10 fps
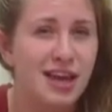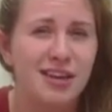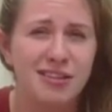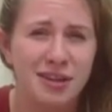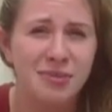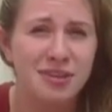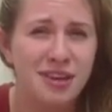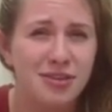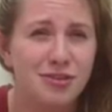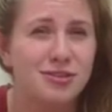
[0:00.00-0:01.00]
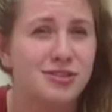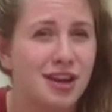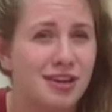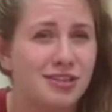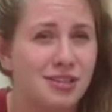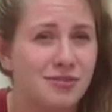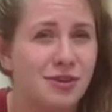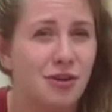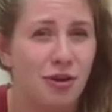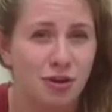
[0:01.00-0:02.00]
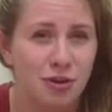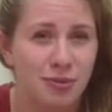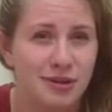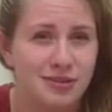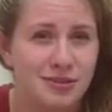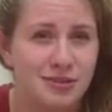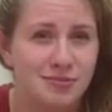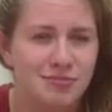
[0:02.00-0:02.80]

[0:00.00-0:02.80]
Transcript: and claiming that they're scientific arguments.